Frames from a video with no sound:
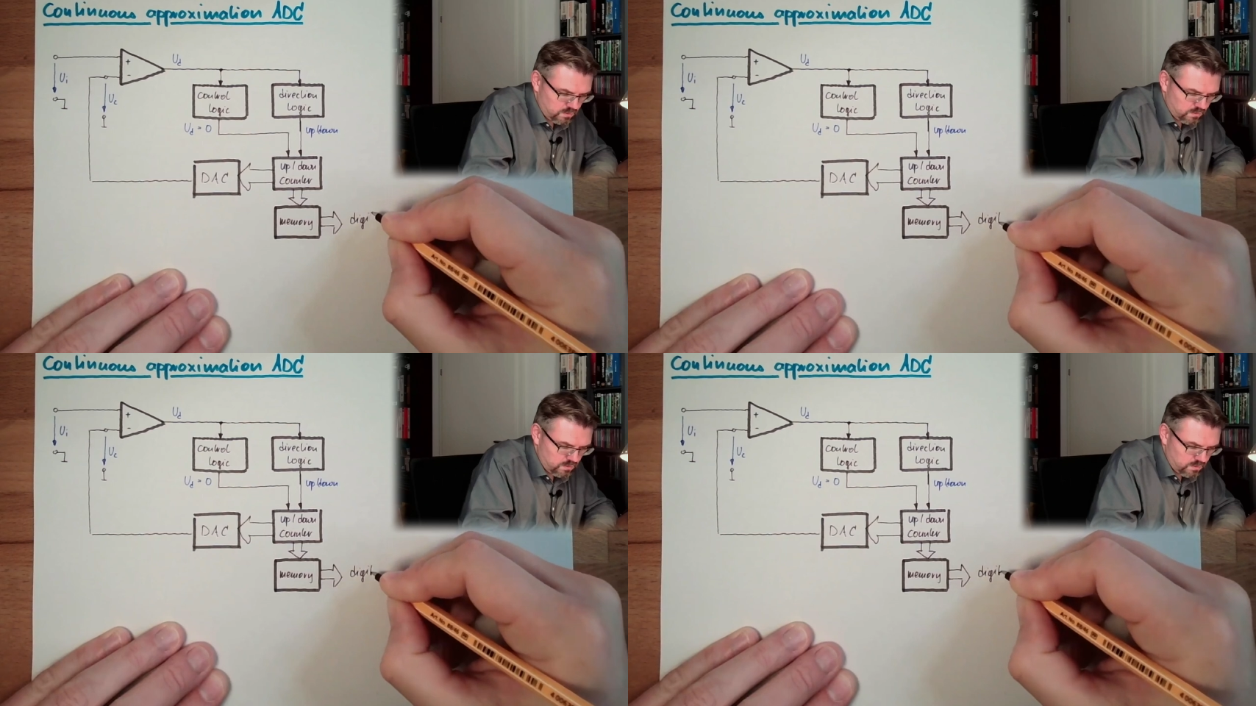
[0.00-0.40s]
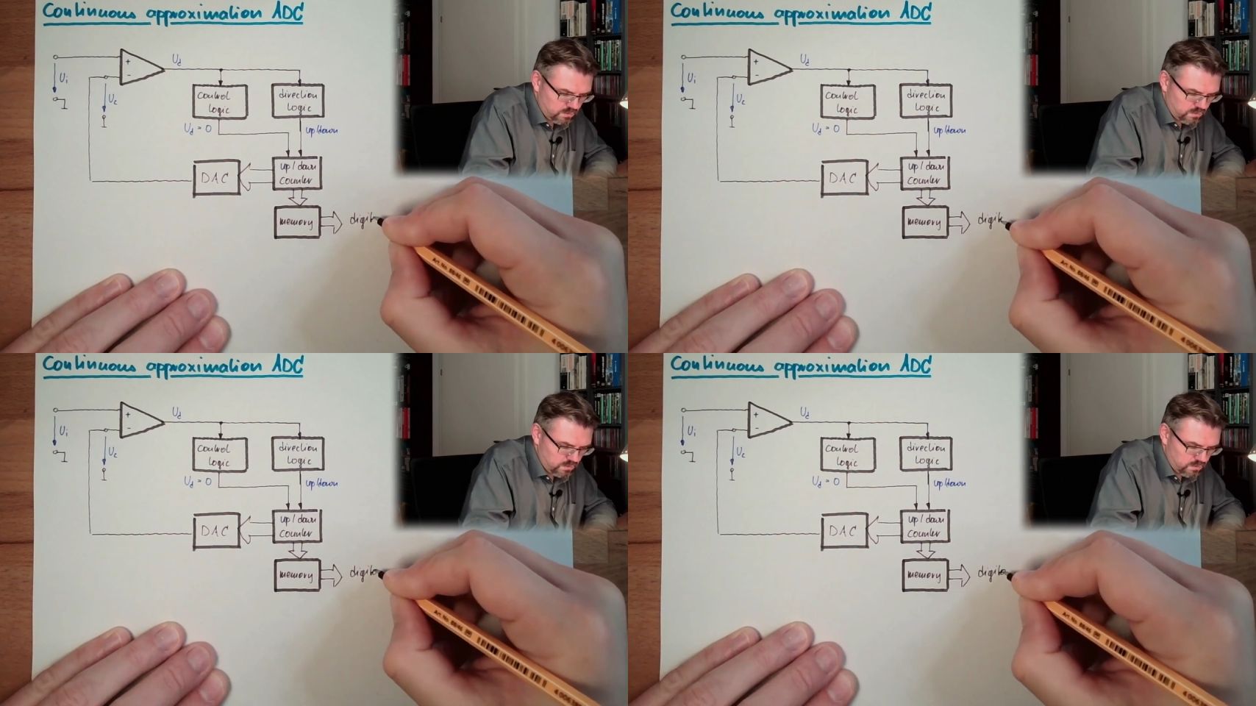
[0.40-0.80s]

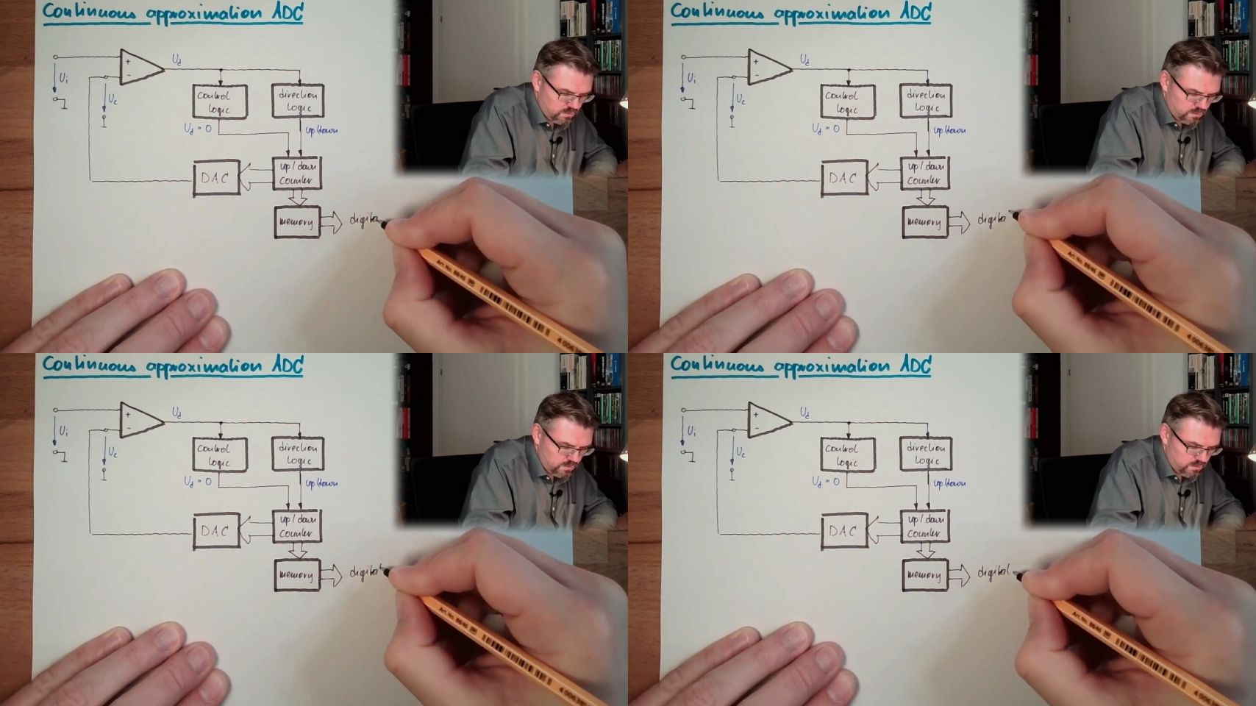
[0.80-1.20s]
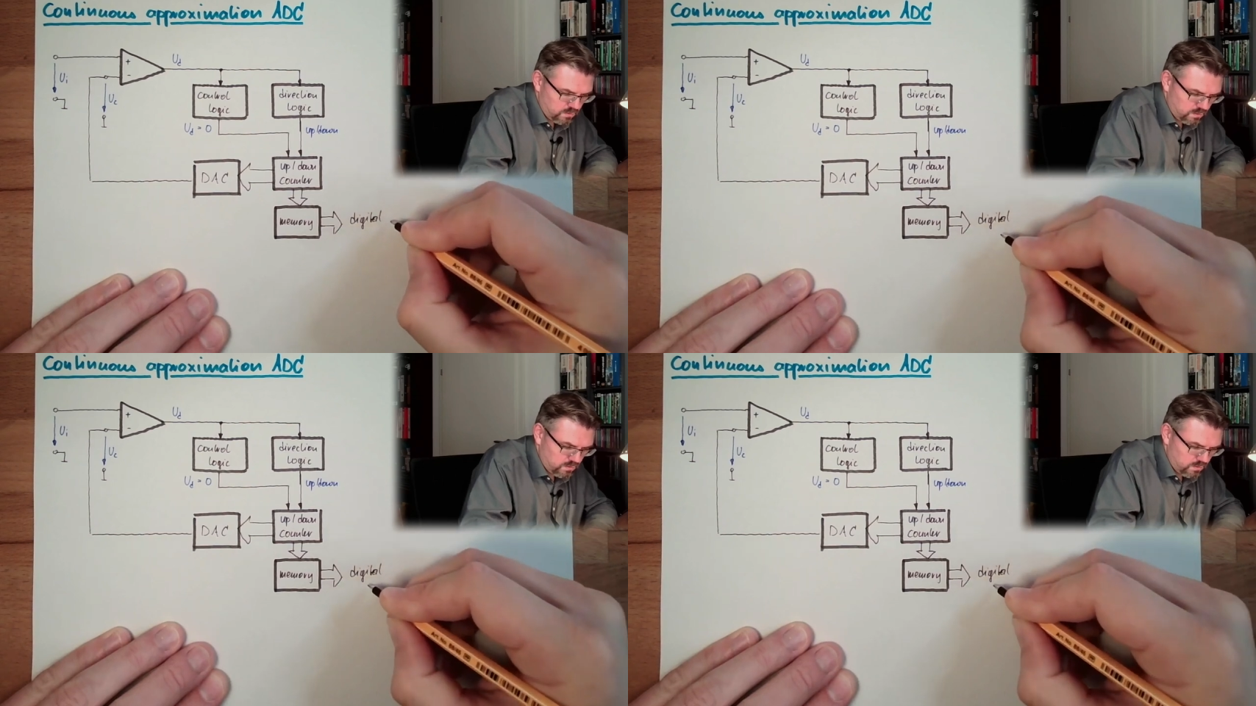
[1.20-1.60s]

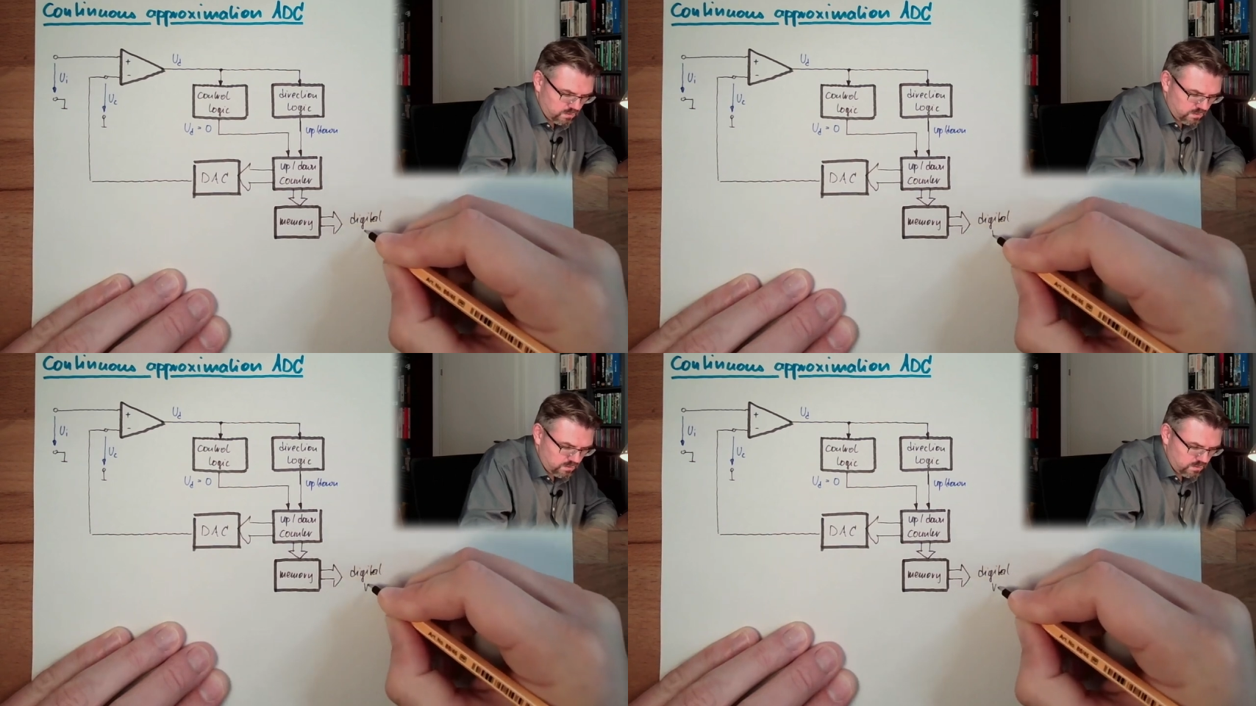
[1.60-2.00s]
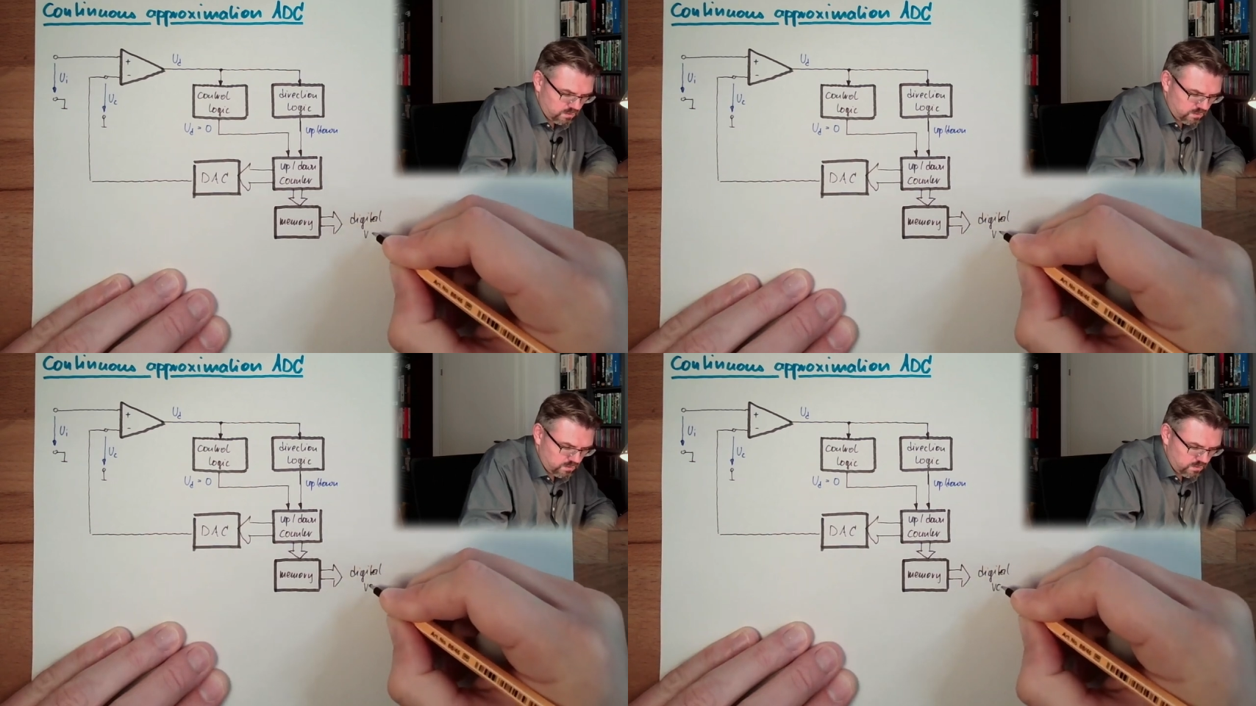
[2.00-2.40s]

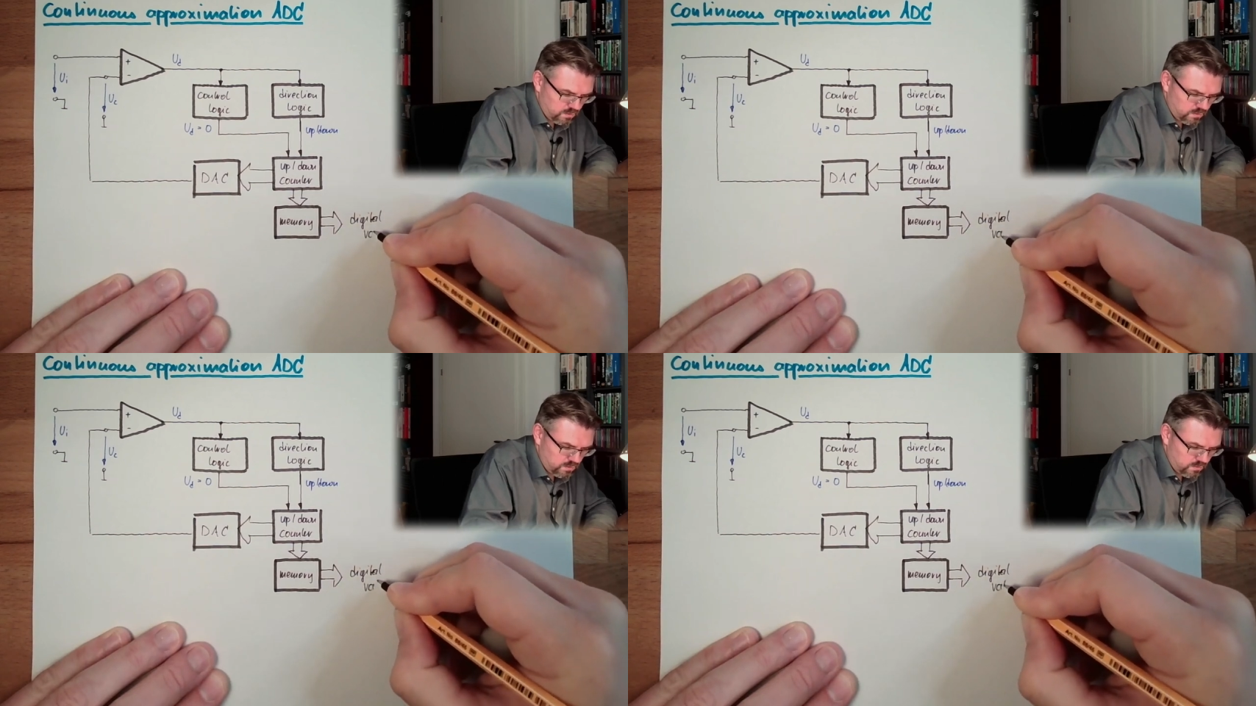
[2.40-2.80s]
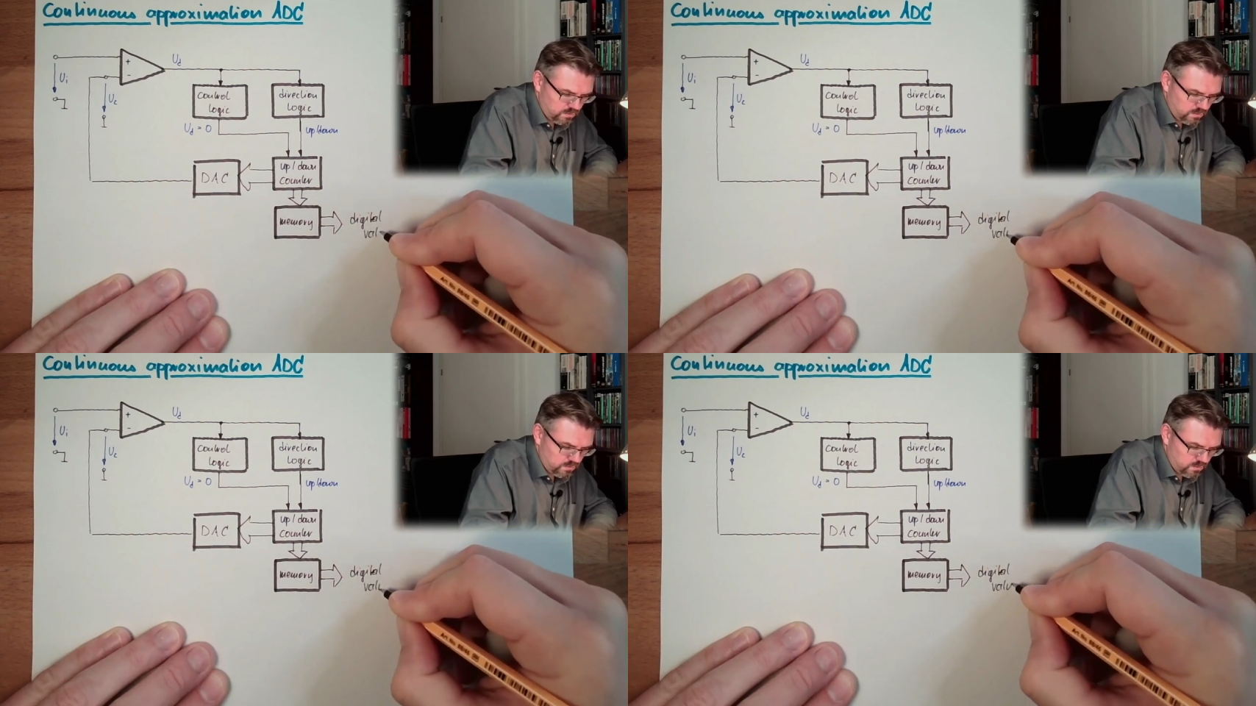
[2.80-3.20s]

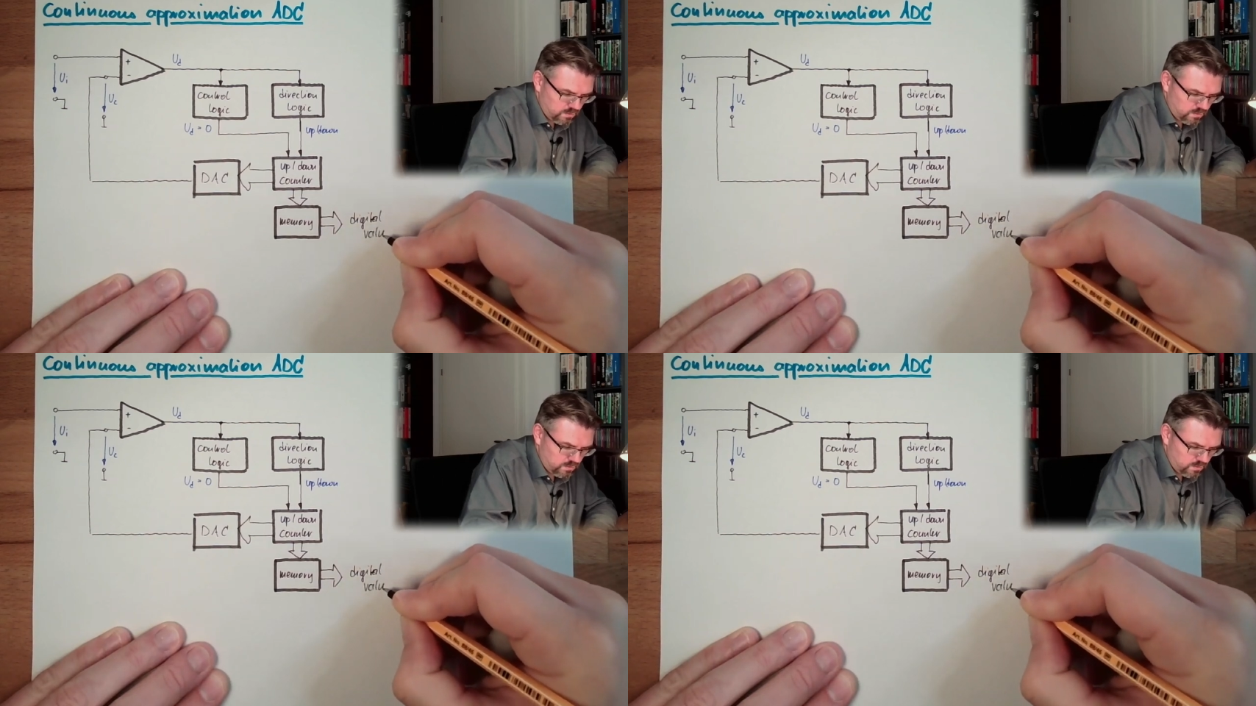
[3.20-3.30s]
Nothing is said.